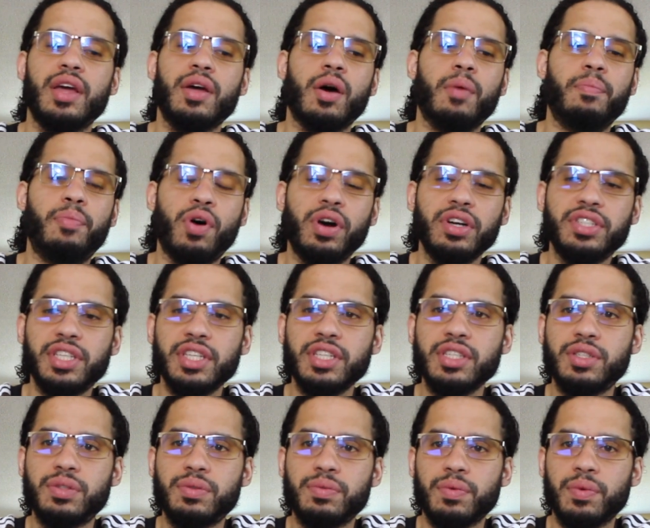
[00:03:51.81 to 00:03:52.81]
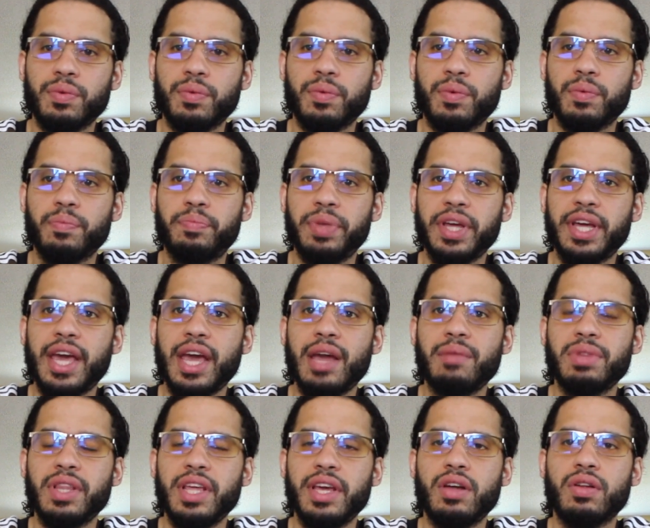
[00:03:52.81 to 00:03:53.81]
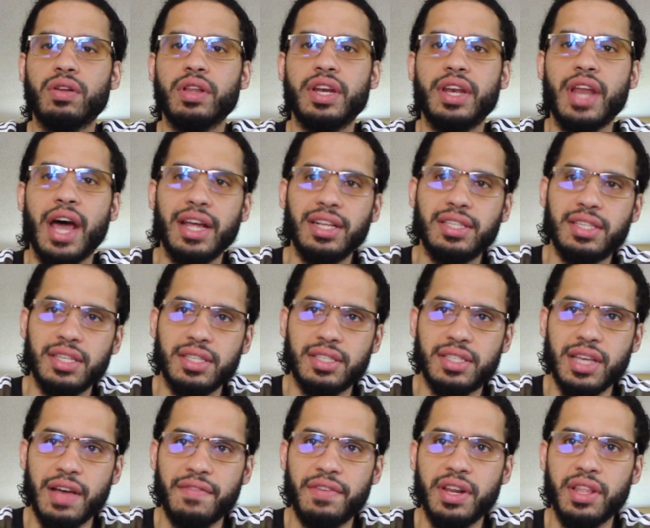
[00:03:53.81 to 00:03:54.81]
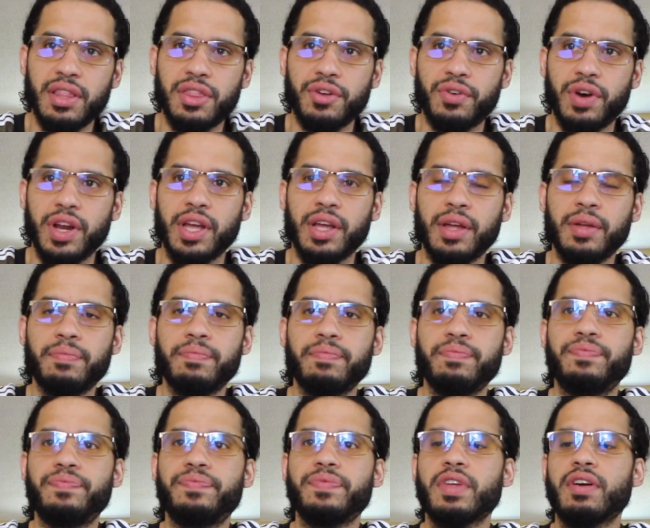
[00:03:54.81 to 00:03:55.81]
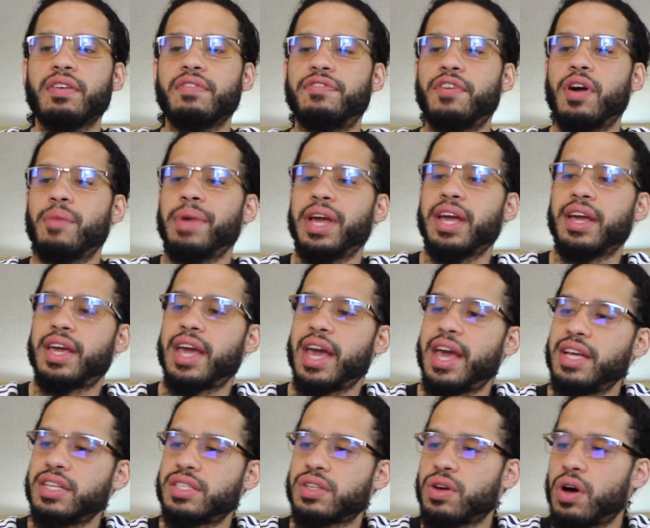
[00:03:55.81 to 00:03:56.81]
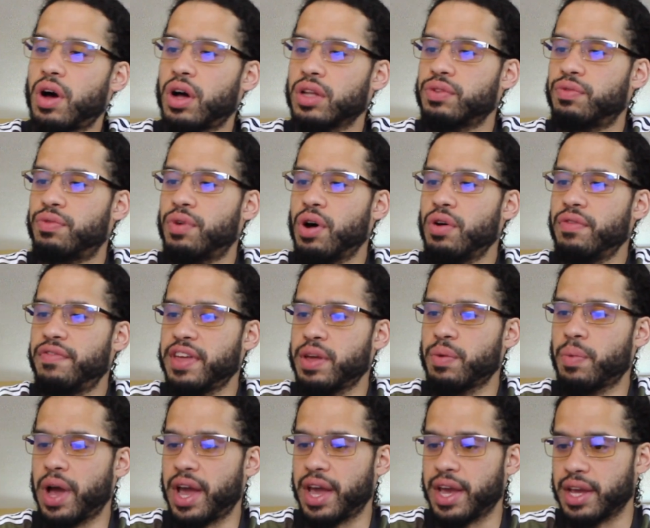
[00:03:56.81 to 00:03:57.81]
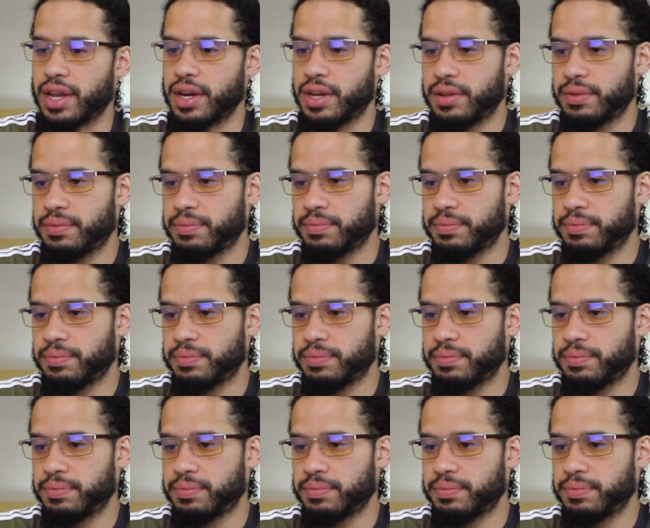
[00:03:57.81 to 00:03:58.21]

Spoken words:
Abortions became legal in 1973 from a case called Roe v. Wade.